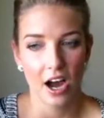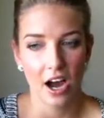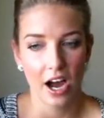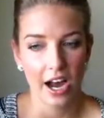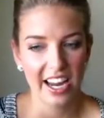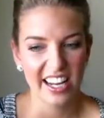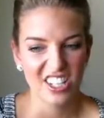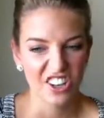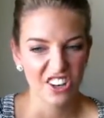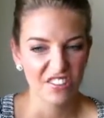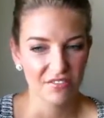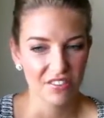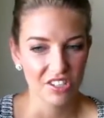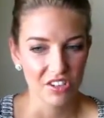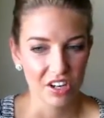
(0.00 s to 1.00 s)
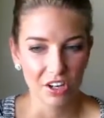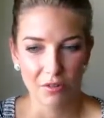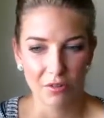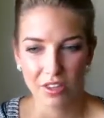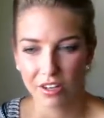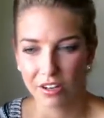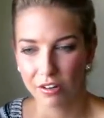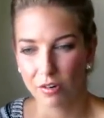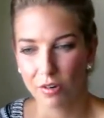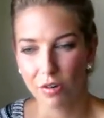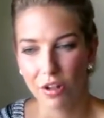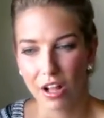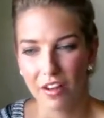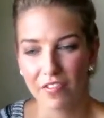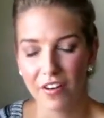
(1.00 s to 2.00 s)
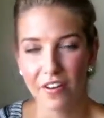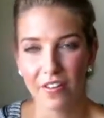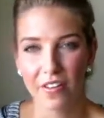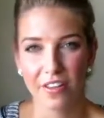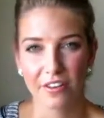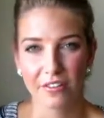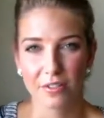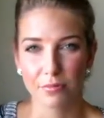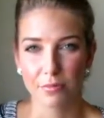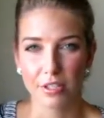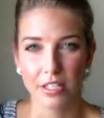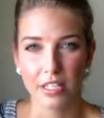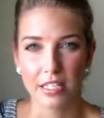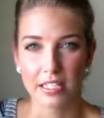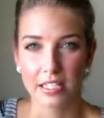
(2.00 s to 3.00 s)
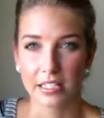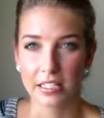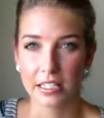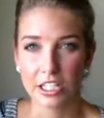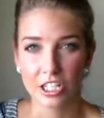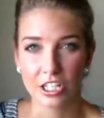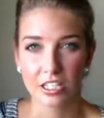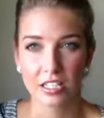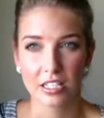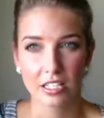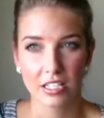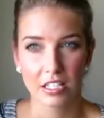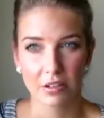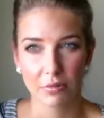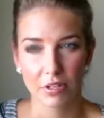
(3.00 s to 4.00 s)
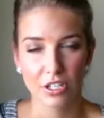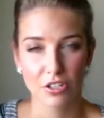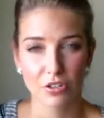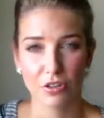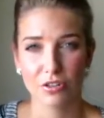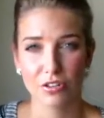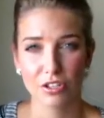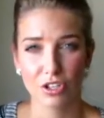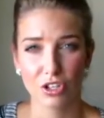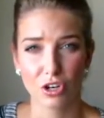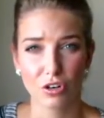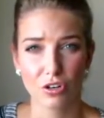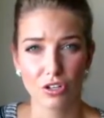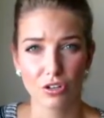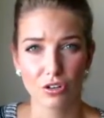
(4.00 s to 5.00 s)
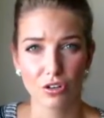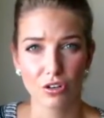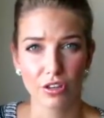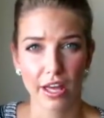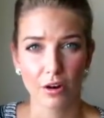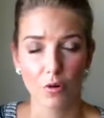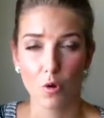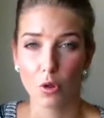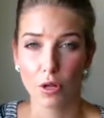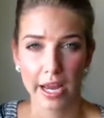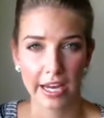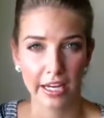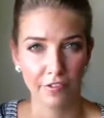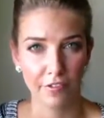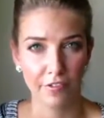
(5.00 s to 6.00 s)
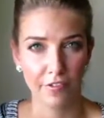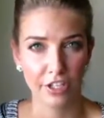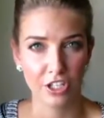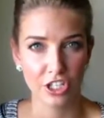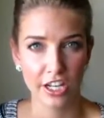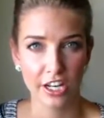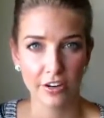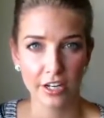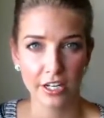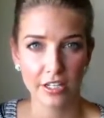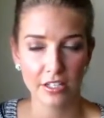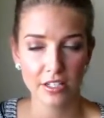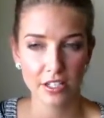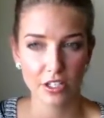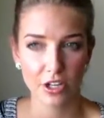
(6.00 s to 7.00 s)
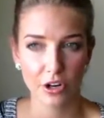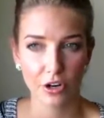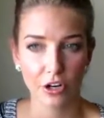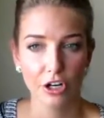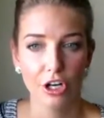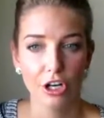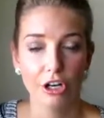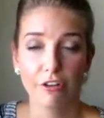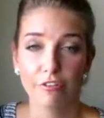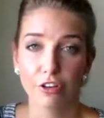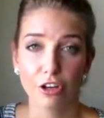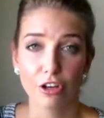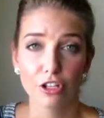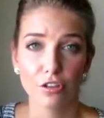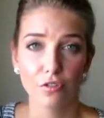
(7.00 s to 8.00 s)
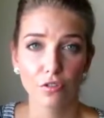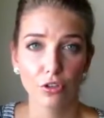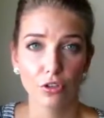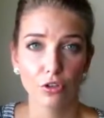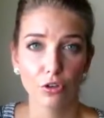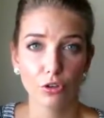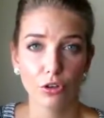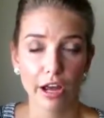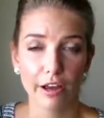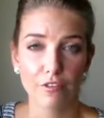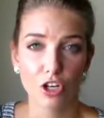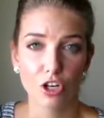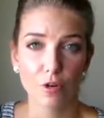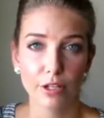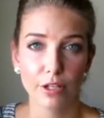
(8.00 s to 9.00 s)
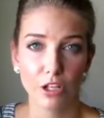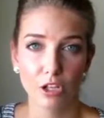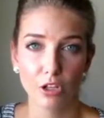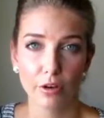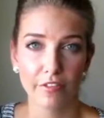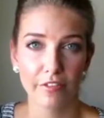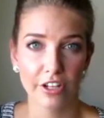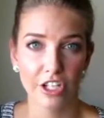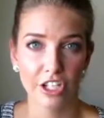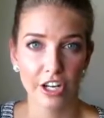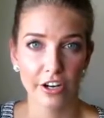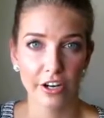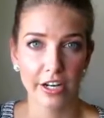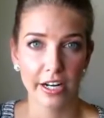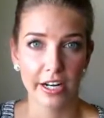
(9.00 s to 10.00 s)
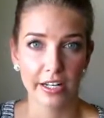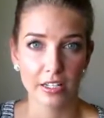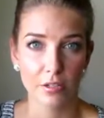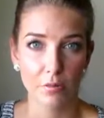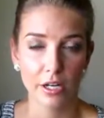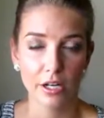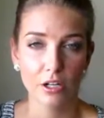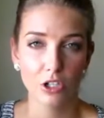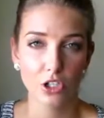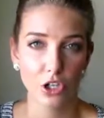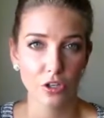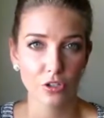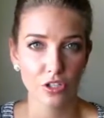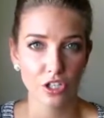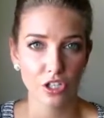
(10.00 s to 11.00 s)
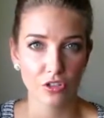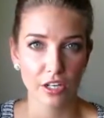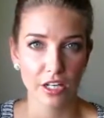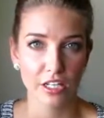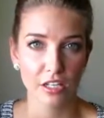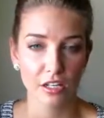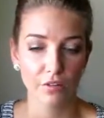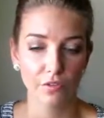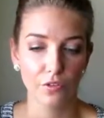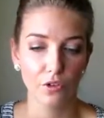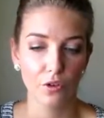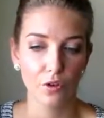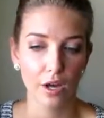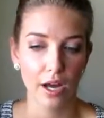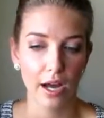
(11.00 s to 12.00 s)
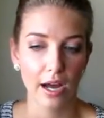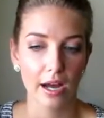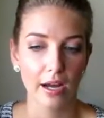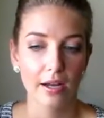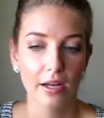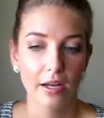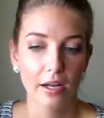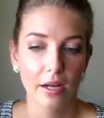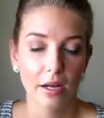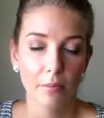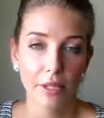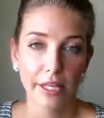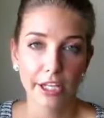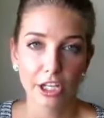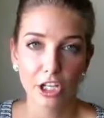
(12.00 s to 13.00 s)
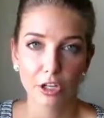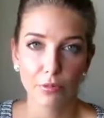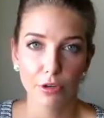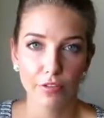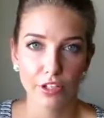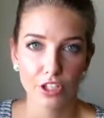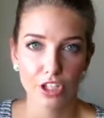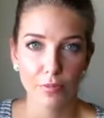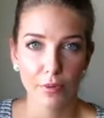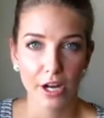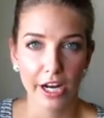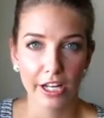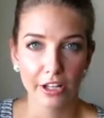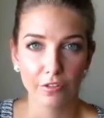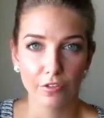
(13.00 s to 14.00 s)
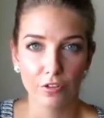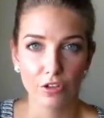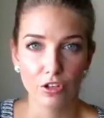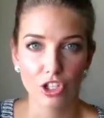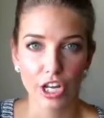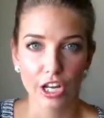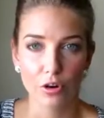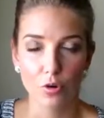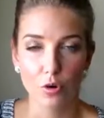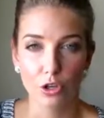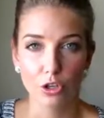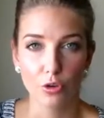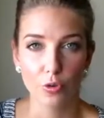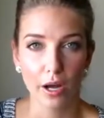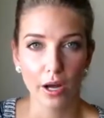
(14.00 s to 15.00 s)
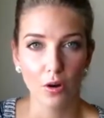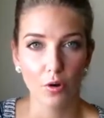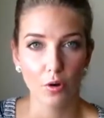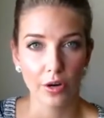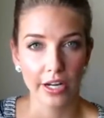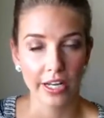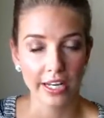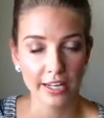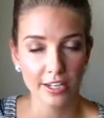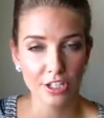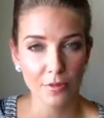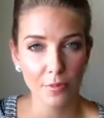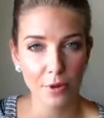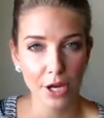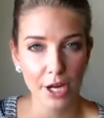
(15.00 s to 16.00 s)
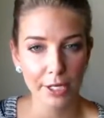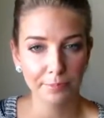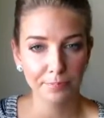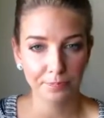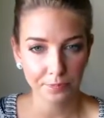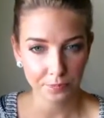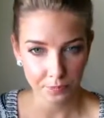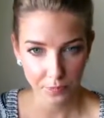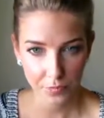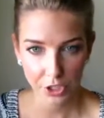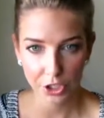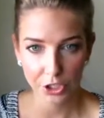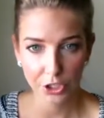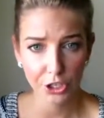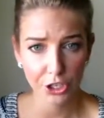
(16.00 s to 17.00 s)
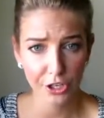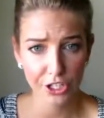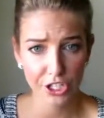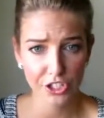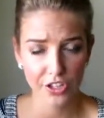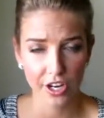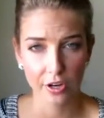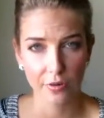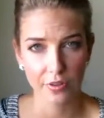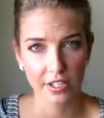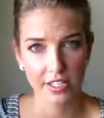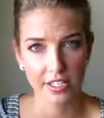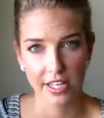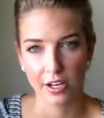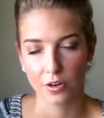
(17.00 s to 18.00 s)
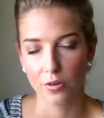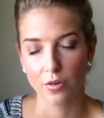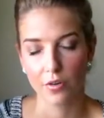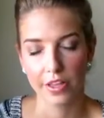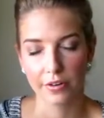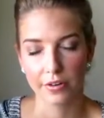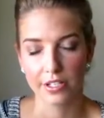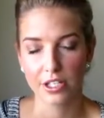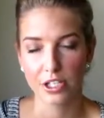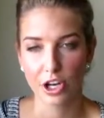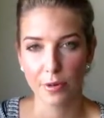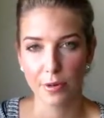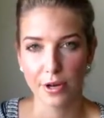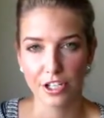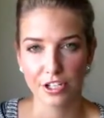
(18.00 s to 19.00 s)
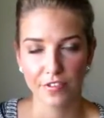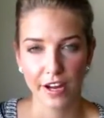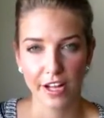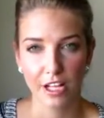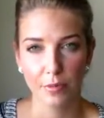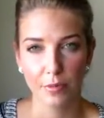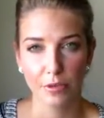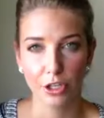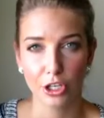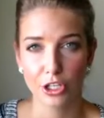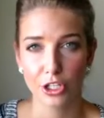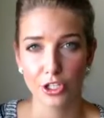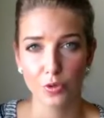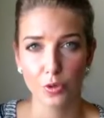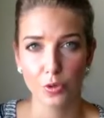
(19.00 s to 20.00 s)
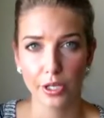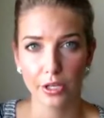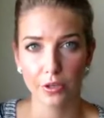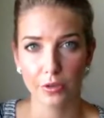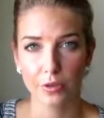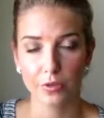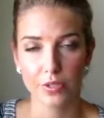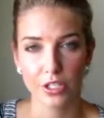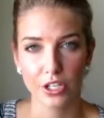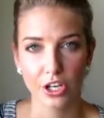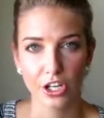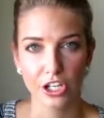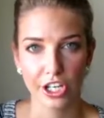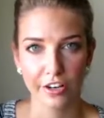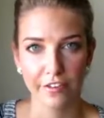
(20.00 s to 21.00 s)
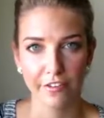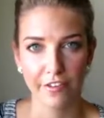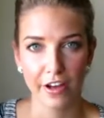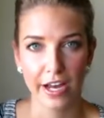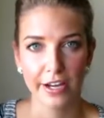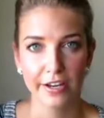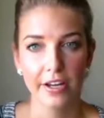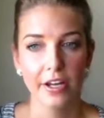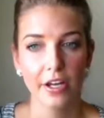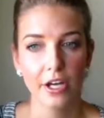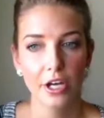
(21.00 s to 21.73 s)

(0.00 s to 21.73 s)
I don't struggle with it at all. I find that there is really delicious restaurants to go to that all cater for vegetarians. So for those of you who have me that you are vegetarian as well, don't stress if you are planning on moving to Dubai in the future or you are already in Dubai. You're not going to struggle with this at all. There is so much available. You can do a quick Google search and find